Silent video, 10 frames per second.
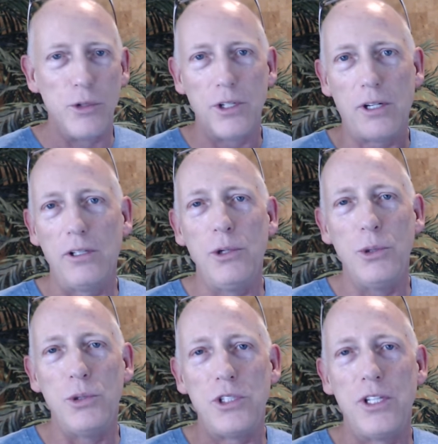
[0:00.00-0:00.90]

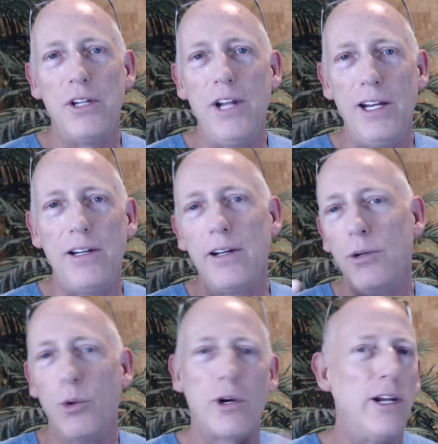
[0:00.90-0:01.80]
clues and the data
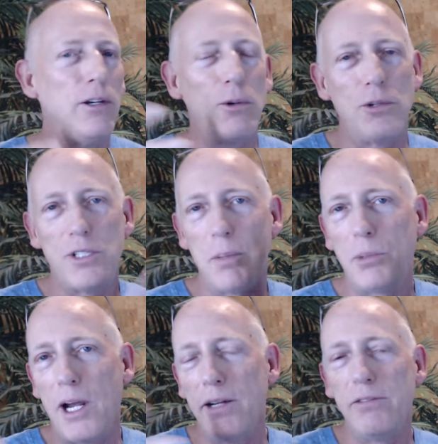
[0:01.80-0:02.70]
and working towards some
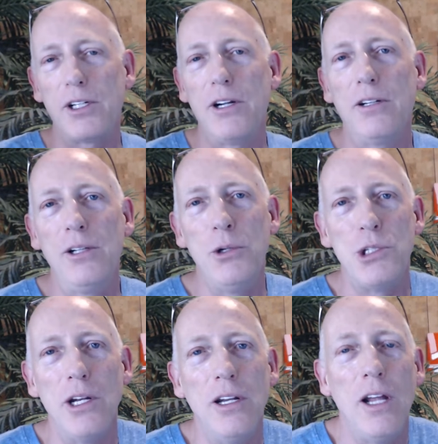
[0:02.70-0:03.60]
kind of a
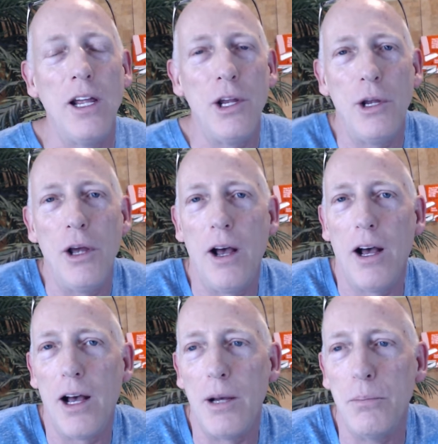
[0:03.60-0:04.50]
conclusion,
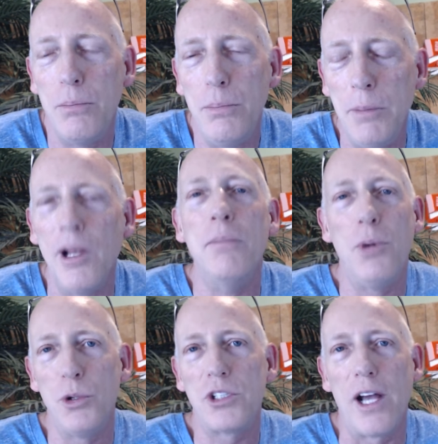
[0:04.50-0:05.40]
people on
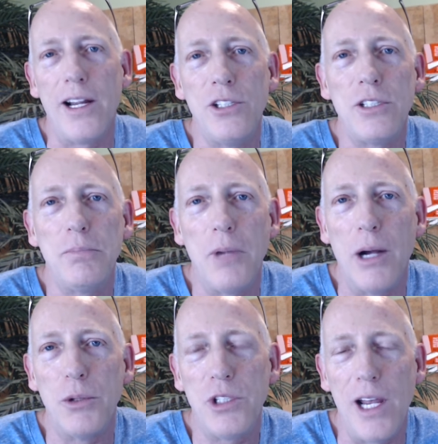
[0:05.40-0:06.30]
both sides, I
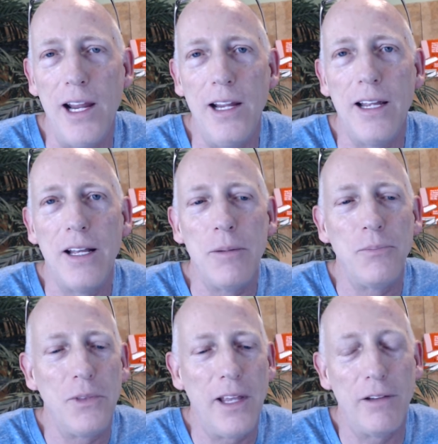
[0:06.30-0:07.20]
would say,
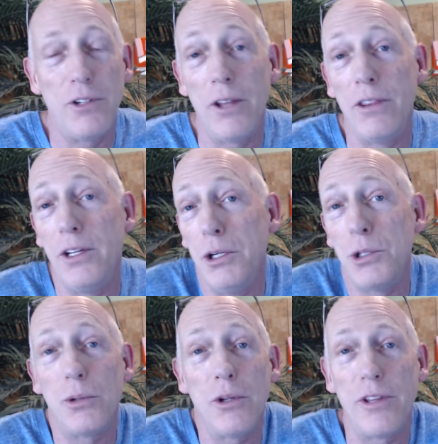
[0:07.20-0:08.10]
have done the
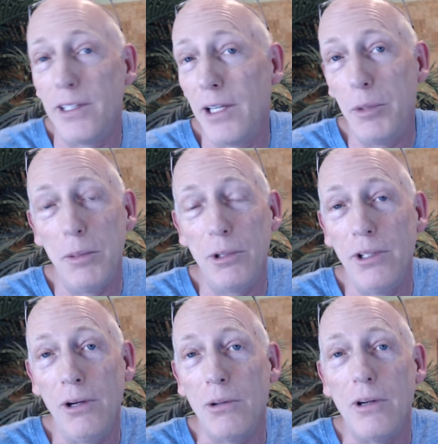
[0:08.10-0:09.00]
usual thing that people
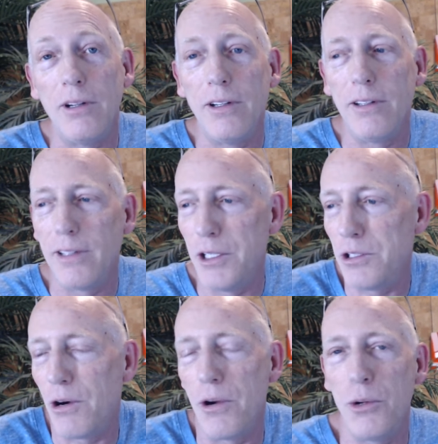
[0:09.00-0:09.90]
do. They
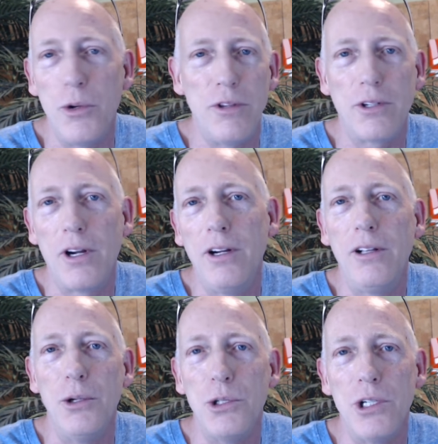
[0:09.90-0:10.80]
started with their
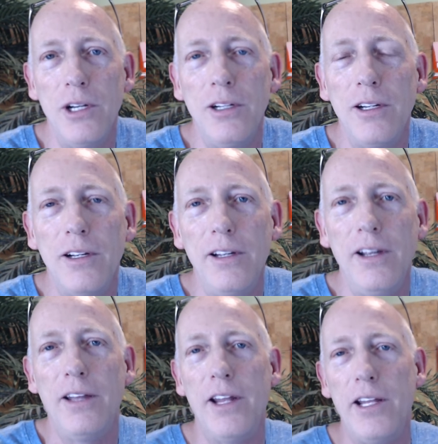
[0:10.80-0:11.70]
conclusion,
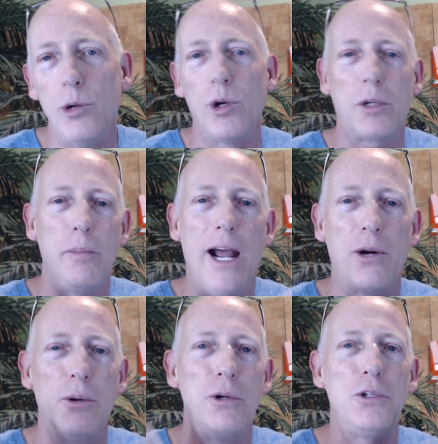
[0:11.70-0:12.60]
and then they work
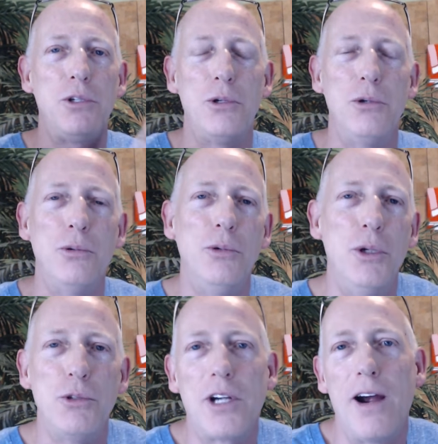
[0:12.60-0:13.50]
backwards to
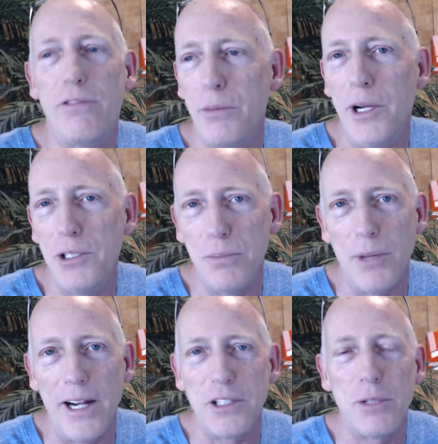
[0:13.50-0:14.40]
use confirmation
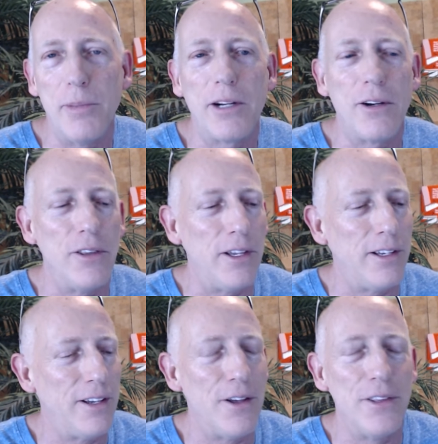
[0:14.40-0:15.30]
bias to make all
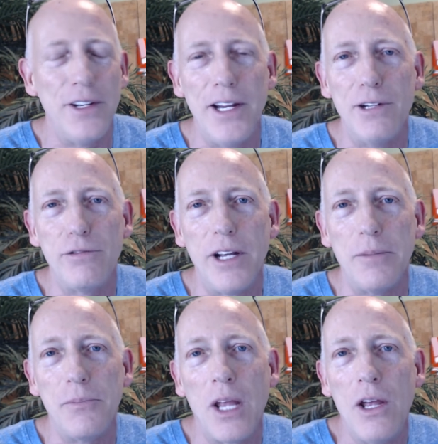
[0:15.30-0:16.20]
the data
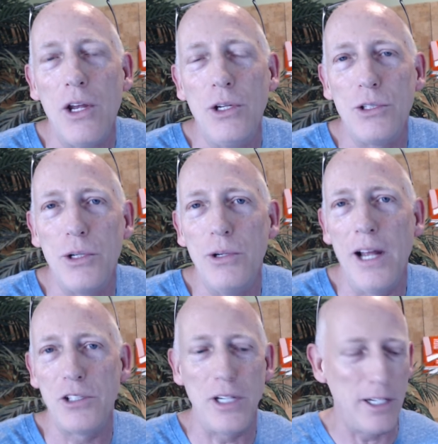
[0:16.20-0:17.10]
fit. So you're
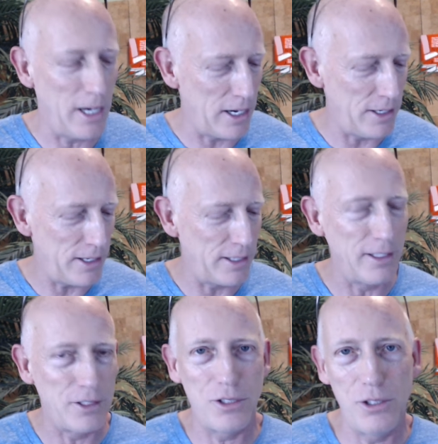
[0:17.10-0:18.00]
not seeing anything
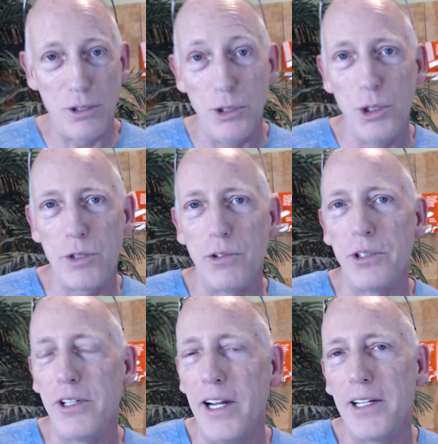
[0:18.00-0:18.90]
that's too useful
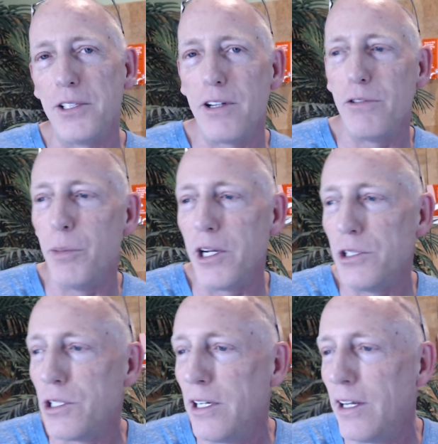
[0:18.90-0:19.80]
today because everybody's